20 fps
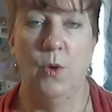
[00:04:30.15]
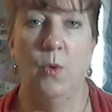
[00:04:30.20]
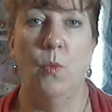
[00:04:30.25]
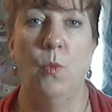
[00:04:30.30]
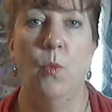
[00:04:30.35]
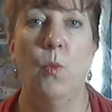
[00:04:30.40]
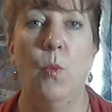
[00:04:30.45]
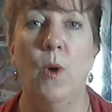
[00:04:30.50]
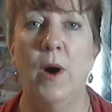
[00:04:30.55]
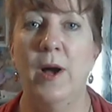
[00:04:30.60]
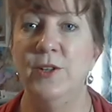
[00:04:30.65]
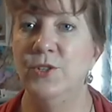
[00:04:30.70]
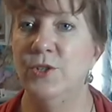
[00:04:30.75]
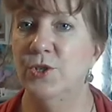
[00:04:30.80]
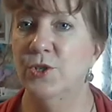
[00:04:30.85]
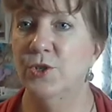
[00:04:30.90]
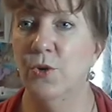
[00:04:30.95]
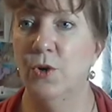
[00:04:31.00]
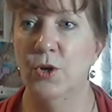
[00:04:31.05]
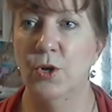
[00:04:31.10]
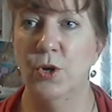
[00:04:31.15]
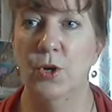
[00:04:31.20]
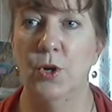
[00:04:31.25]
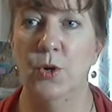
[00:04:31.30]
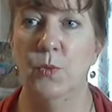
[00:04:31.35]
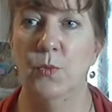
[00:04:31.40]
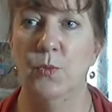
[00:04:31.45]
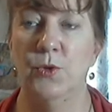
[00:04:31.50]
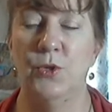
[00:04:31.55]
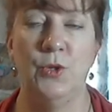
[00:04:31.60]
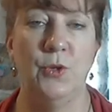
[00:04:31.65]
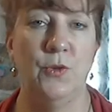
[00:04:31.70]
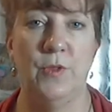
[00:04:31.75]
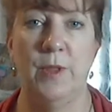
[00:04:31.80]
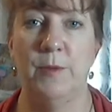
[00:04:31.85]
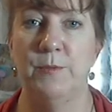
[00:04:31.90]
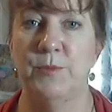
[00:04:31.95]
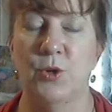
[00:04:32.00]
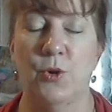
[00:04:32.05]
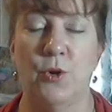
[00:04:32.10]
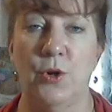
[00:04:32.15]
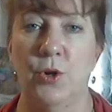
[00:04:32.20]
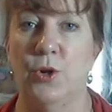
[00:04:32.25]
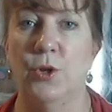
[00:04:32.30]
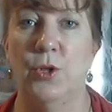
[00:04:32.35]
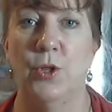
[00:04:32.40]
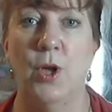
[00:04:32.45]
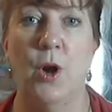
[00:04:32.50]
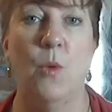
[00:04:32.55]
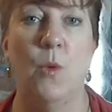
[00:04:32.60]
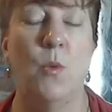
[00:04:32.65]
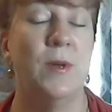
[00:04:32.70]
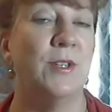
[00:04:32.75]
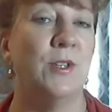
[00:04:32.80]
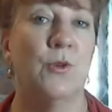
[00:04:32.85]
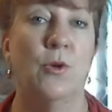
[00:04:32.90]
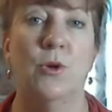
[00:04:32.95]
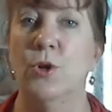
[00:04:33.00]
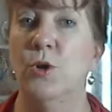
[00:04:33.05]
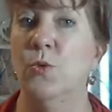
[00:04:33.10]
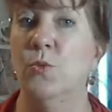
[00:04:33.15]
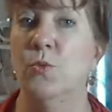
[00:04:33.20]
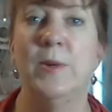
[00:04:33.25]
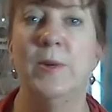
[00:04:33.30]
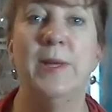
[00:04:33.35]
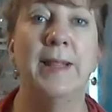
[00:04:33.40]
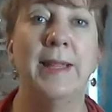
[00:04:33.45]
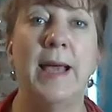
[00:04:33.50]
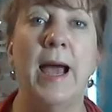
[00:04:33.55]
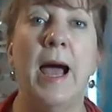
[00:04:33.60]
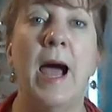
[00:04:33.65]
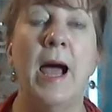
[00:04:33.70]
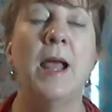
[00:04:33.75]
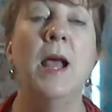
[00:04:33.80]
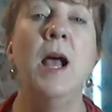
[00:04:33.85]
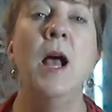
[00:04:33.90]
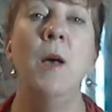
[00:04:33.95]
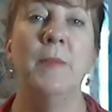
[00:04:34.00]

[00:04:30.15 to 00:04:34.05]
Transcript: One scored her, two of them scored her low, one scored her really high,